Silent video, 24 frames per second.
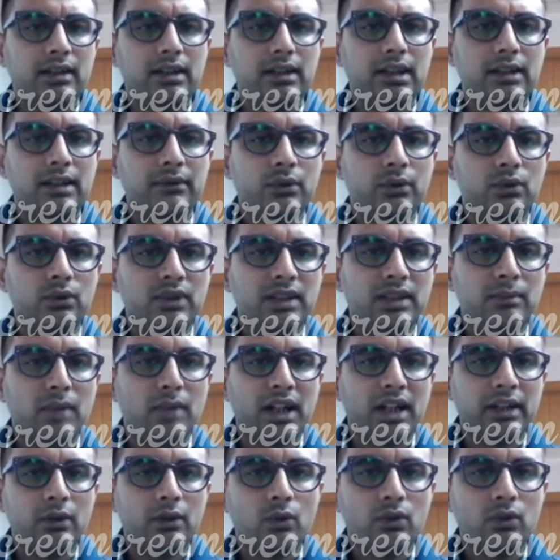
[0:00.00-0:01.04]
If you see
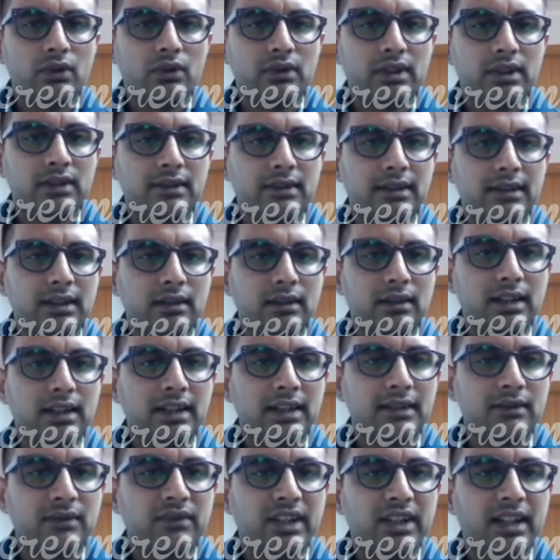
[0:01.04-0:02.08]
my course, it's in
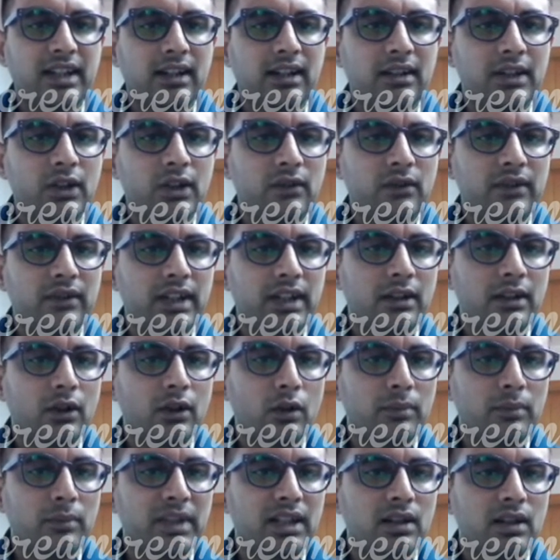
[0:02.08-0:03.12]
is faculty of
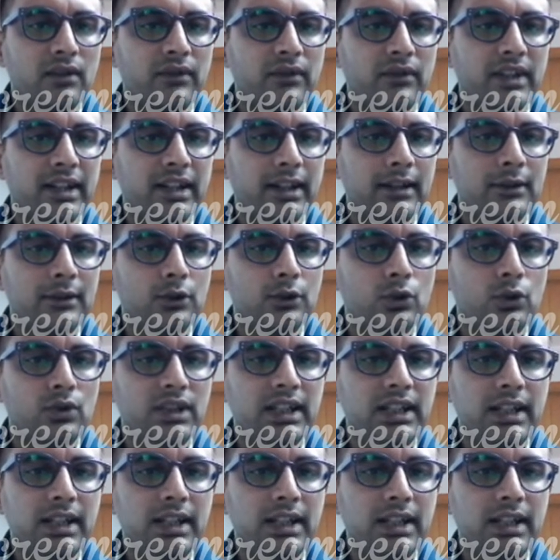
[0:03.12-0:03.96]
economica, faculto di